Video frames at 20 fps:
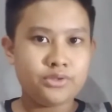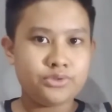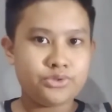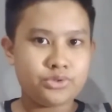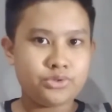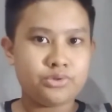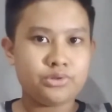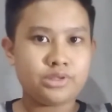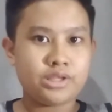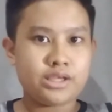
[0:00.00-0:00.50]

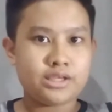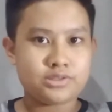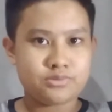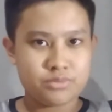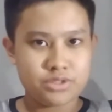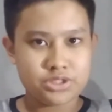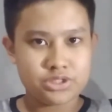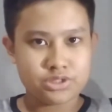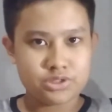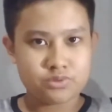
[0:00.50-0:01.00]
to only as
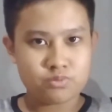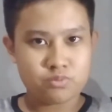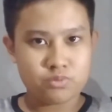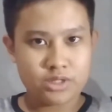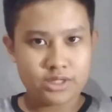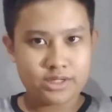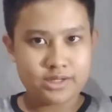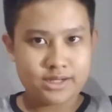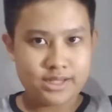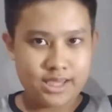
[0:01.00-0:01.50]
much as
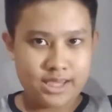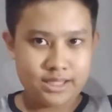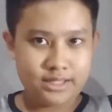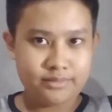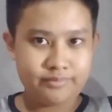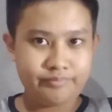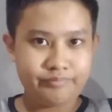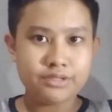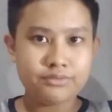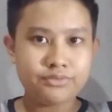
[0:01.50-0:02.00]
1 day.
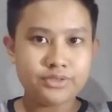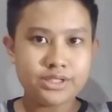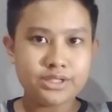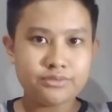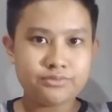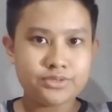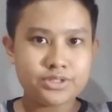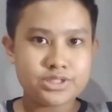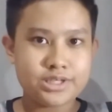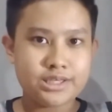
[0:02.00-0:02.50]
Even
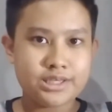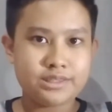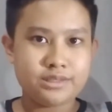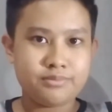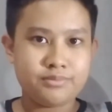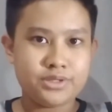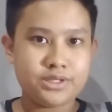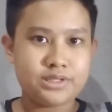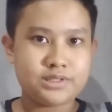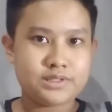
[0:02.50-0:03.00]
if we take the
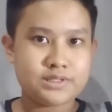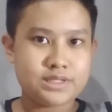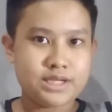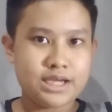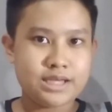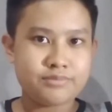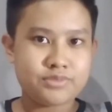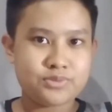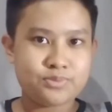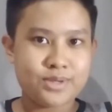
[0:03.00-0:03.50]
biggest
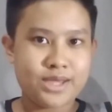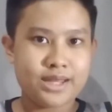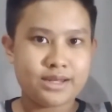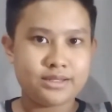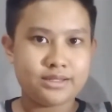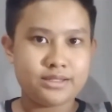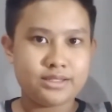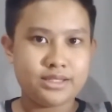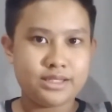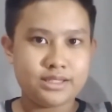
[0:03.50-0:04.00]
time span,
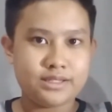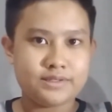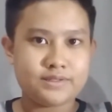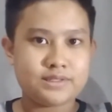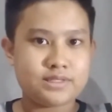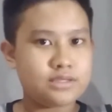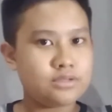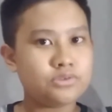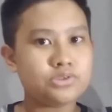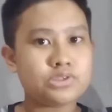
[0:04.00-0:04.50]
it is
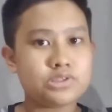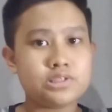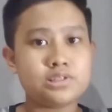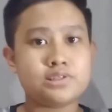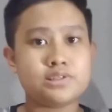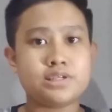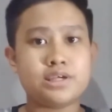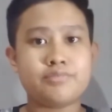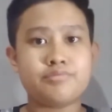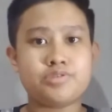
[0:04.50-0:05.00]
still
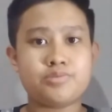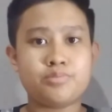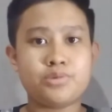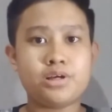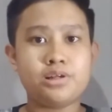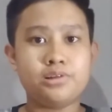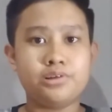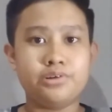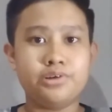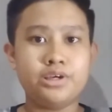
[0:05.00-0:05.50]
6 times
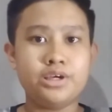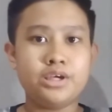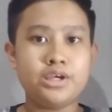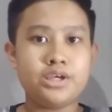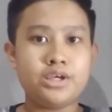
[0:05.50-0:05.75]
smaller